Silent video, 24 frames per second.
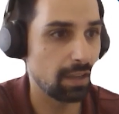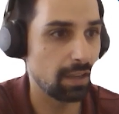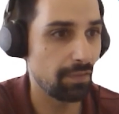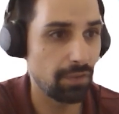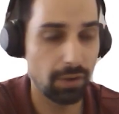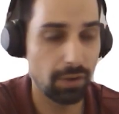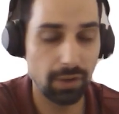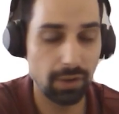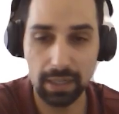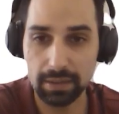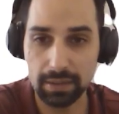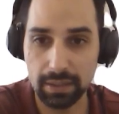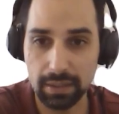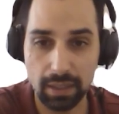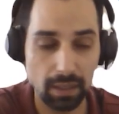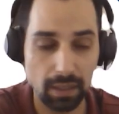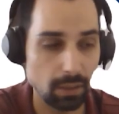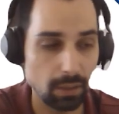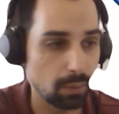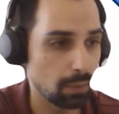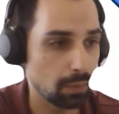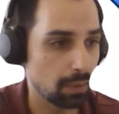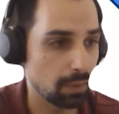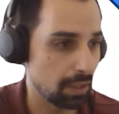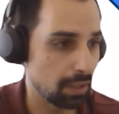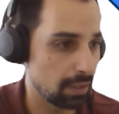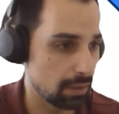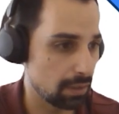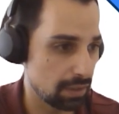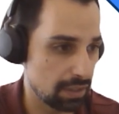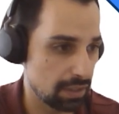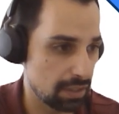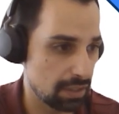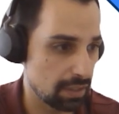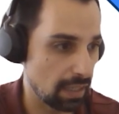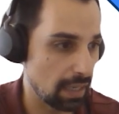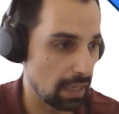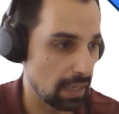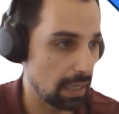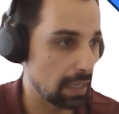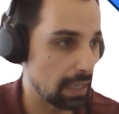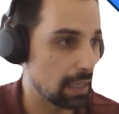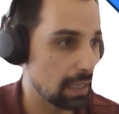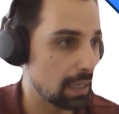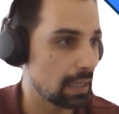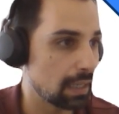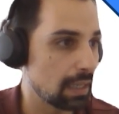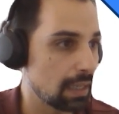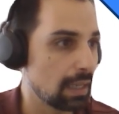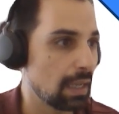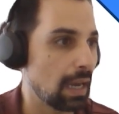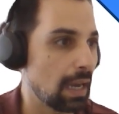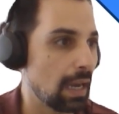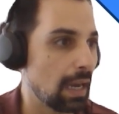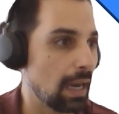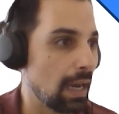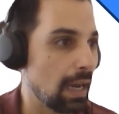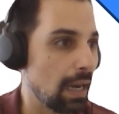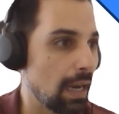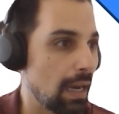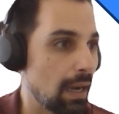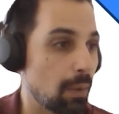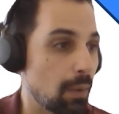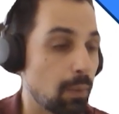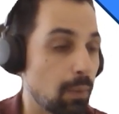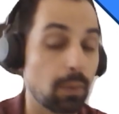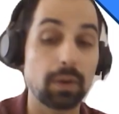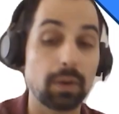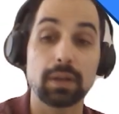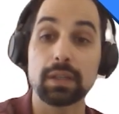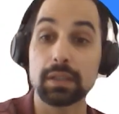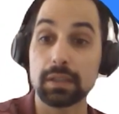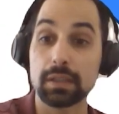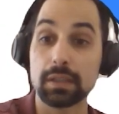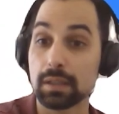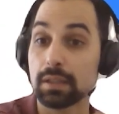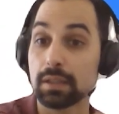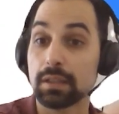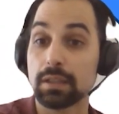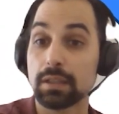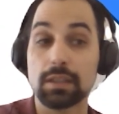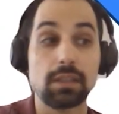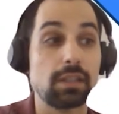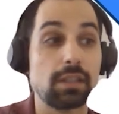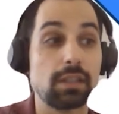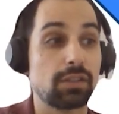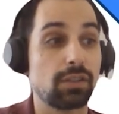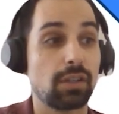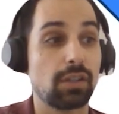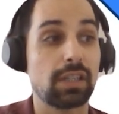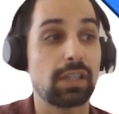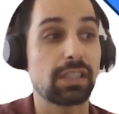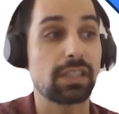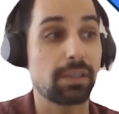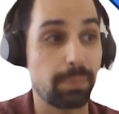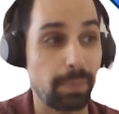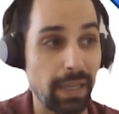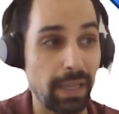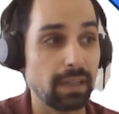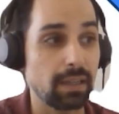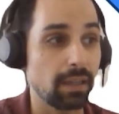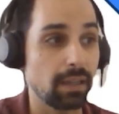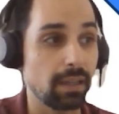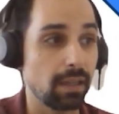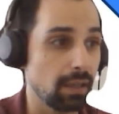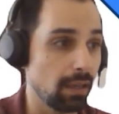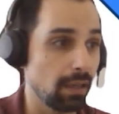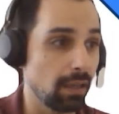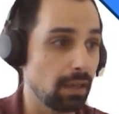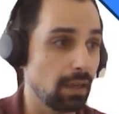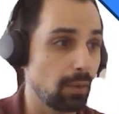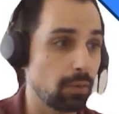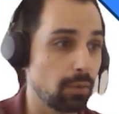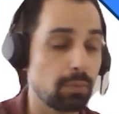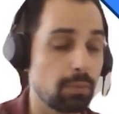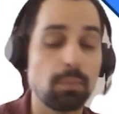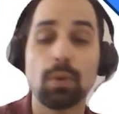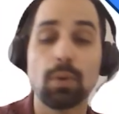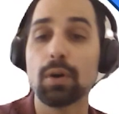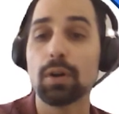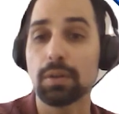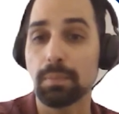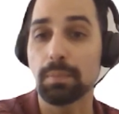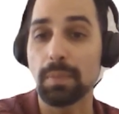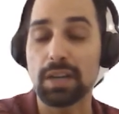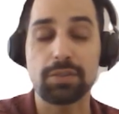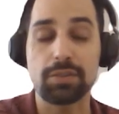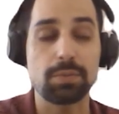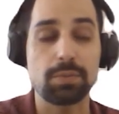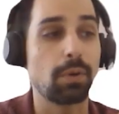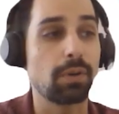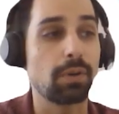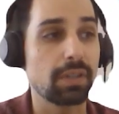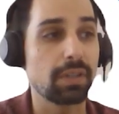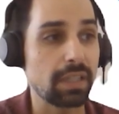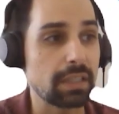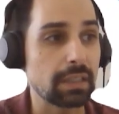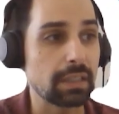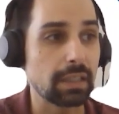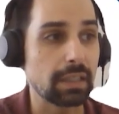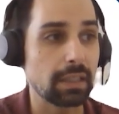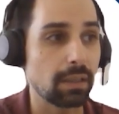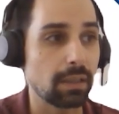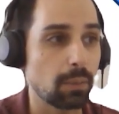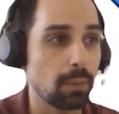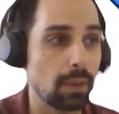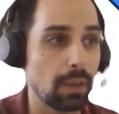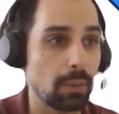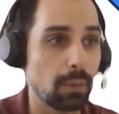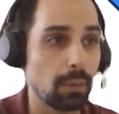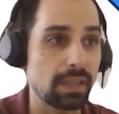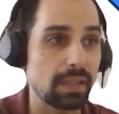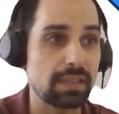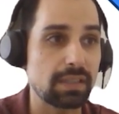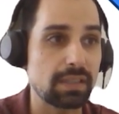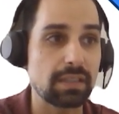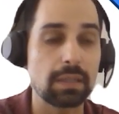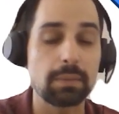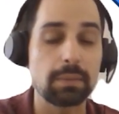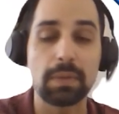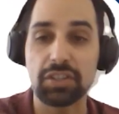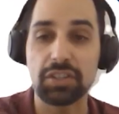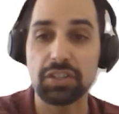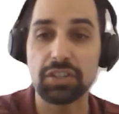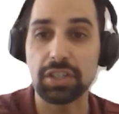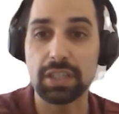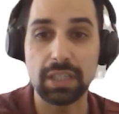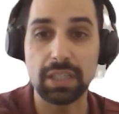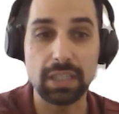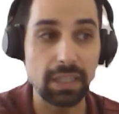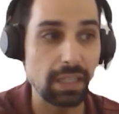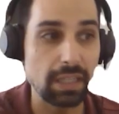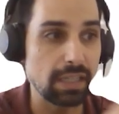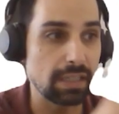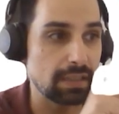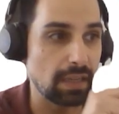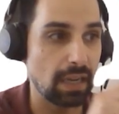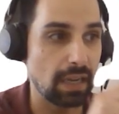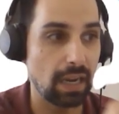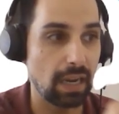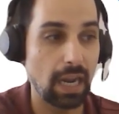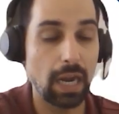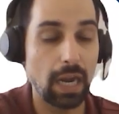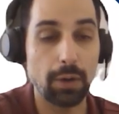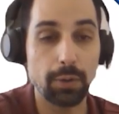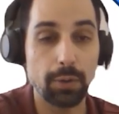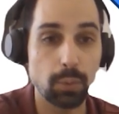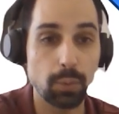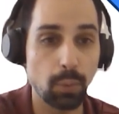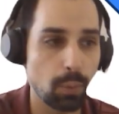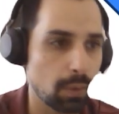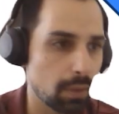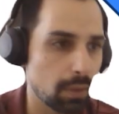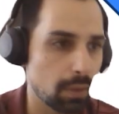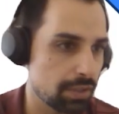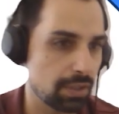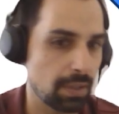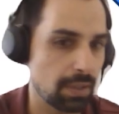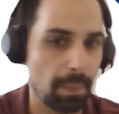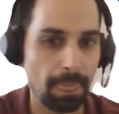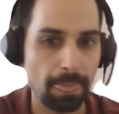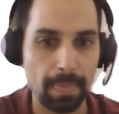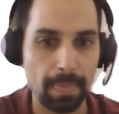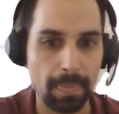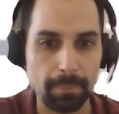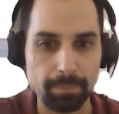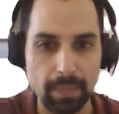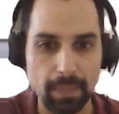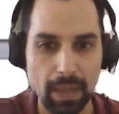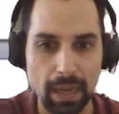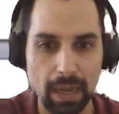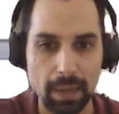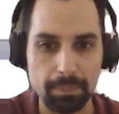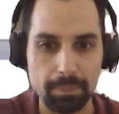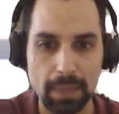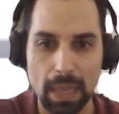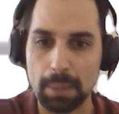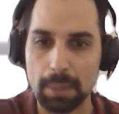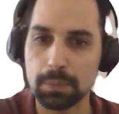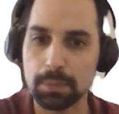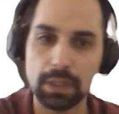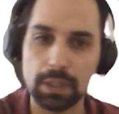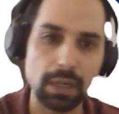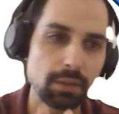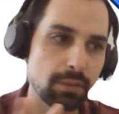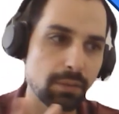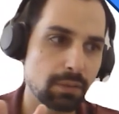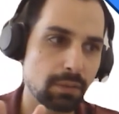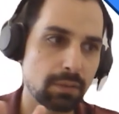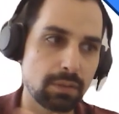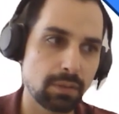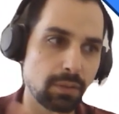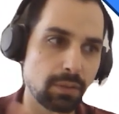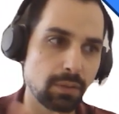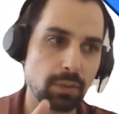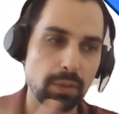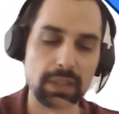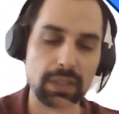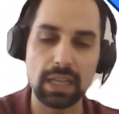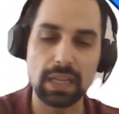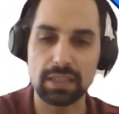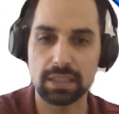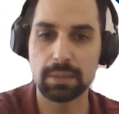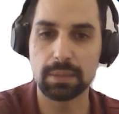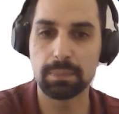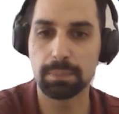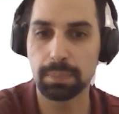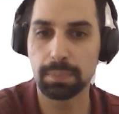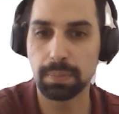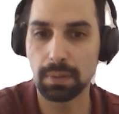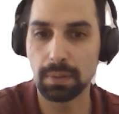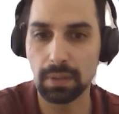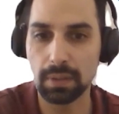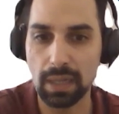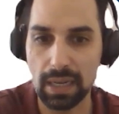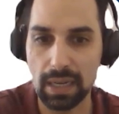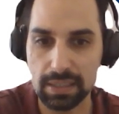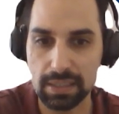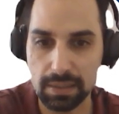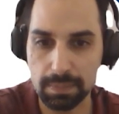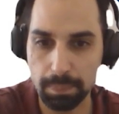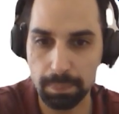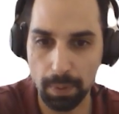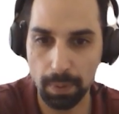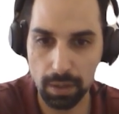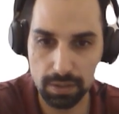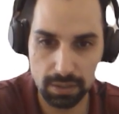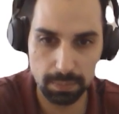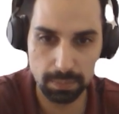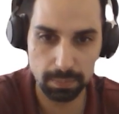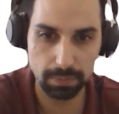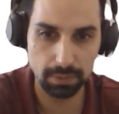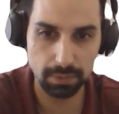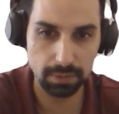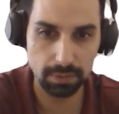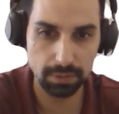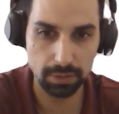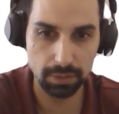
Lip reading: If you wanna take a look here, this is the link where it is gonna explain with much more detail what a state machine is and how it works. I'm gonna do it as simple as possible.